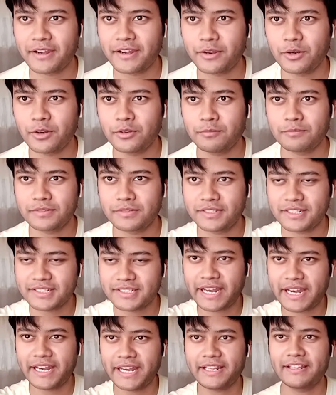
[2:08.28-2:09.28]
and, you know,
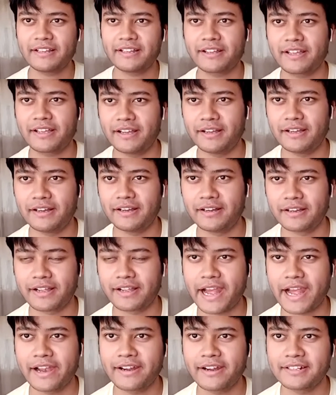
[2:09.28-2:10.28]
just getting the
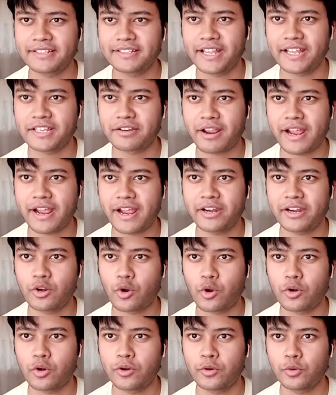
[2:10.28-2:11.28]
character sketch right
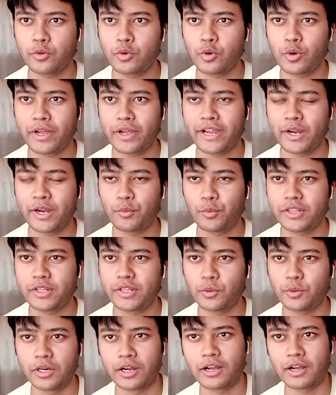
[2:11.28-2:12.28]
in order to go ahead
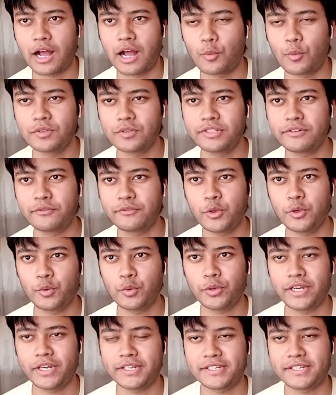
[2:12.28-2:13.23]
with the work. How was it for you